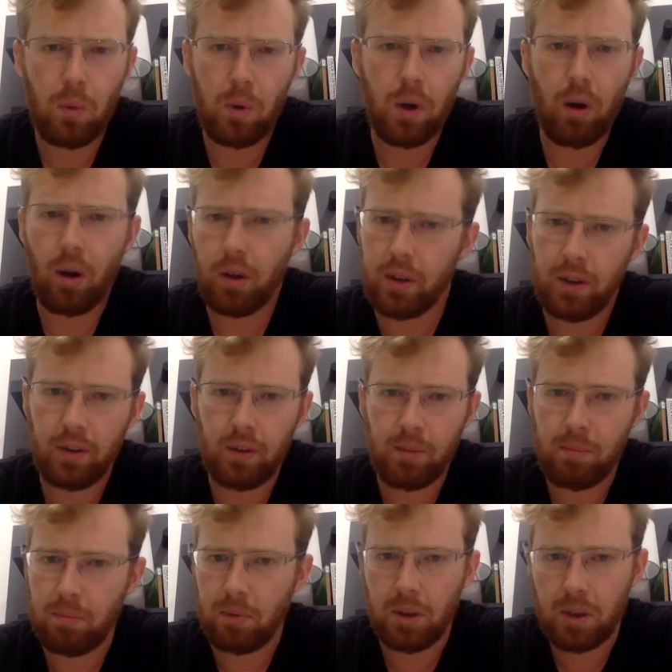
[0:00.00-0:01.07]
would
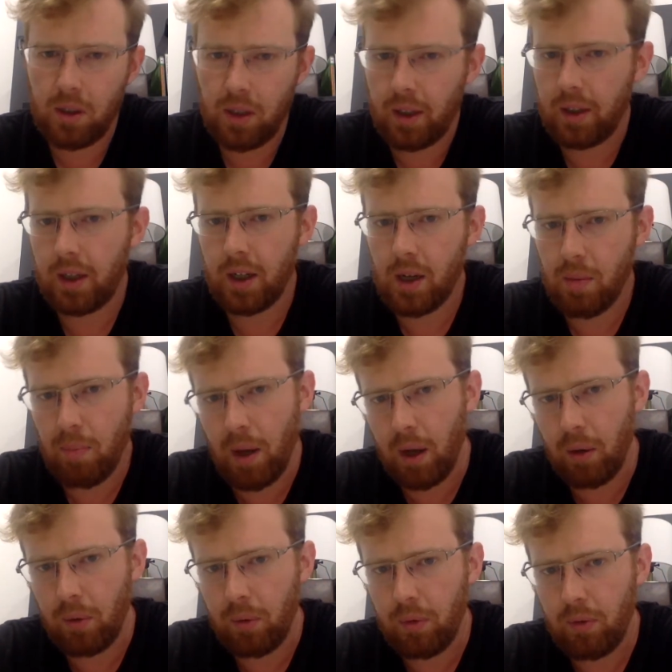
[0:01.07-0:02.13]
autism look like in a
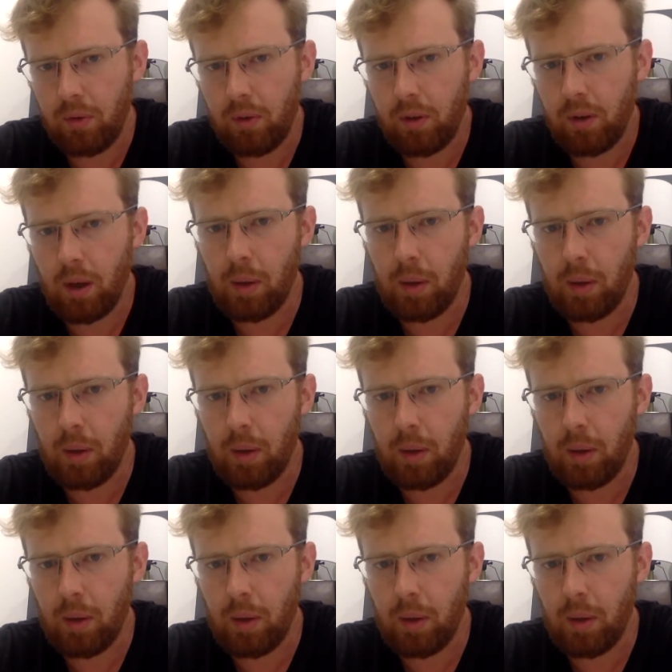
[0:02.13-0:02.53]
mouse?